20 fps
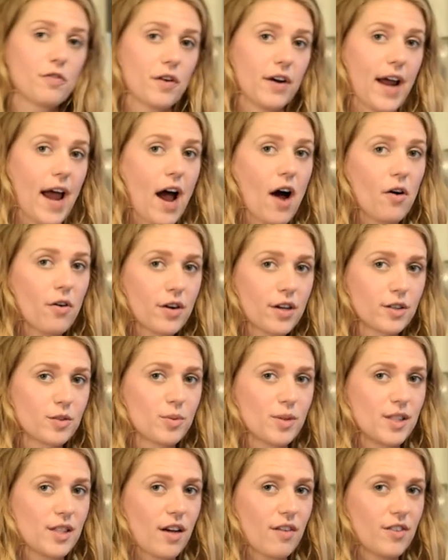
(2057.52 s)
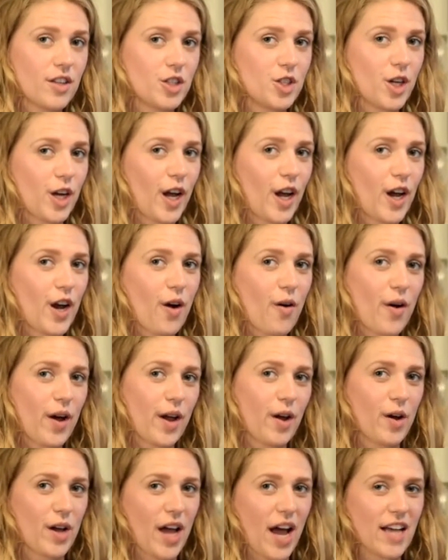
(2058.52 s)
for now, because we still have the chicken
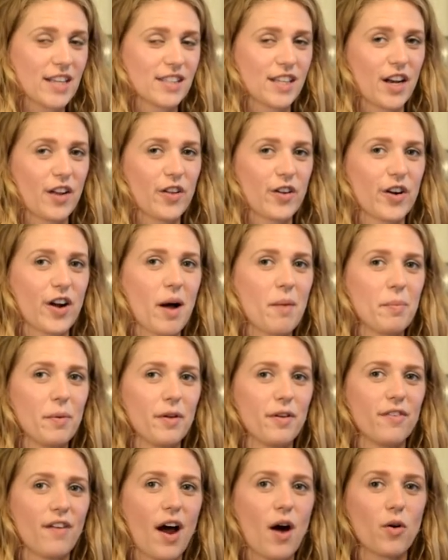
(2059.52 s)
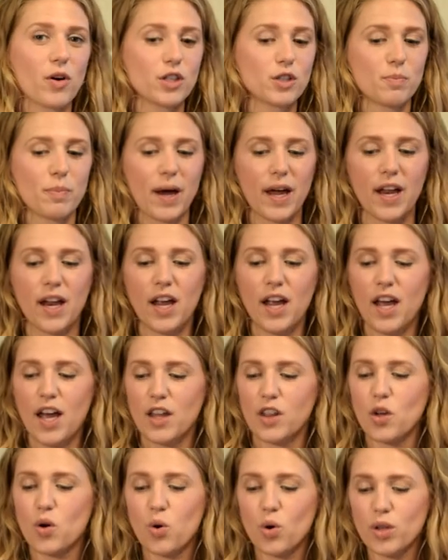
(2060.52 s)
going. It has another couple of hours, but
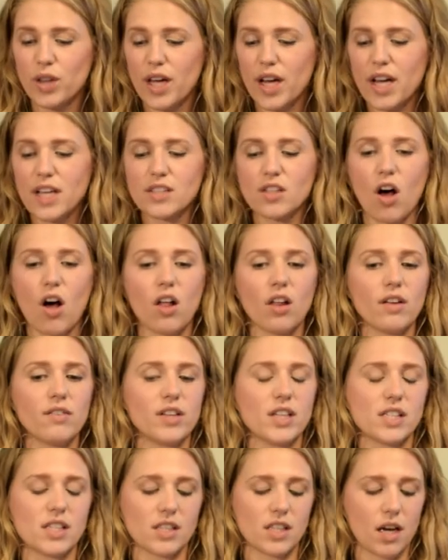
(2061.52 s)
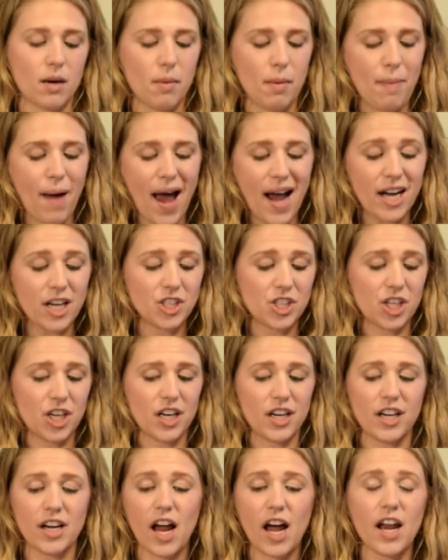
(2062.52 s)
the cool thing is all of this is going to be packaged
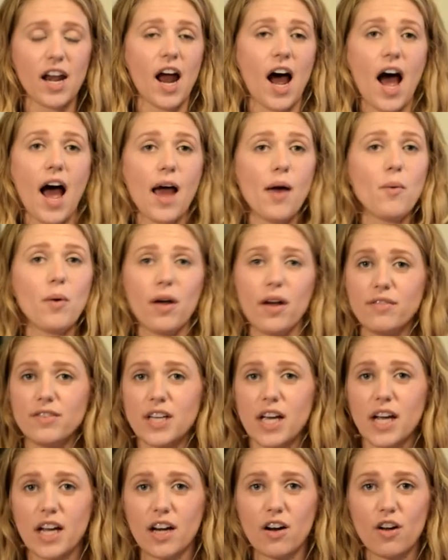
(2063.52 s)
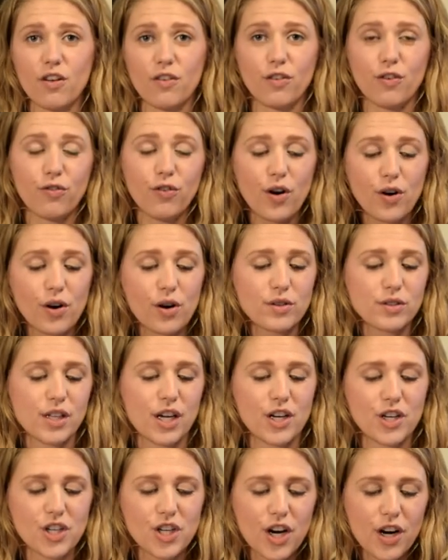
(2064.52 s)
and done. I will have taken all of the photos
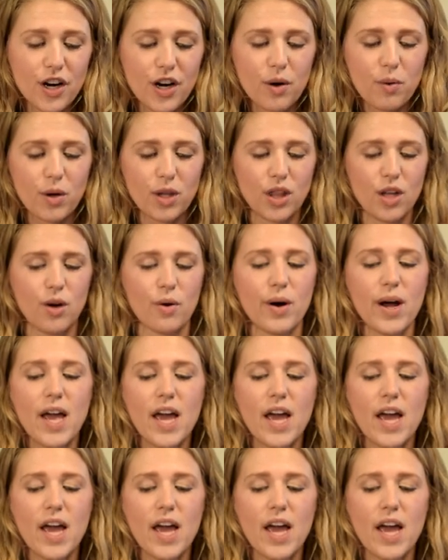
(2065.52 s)
and shared it with you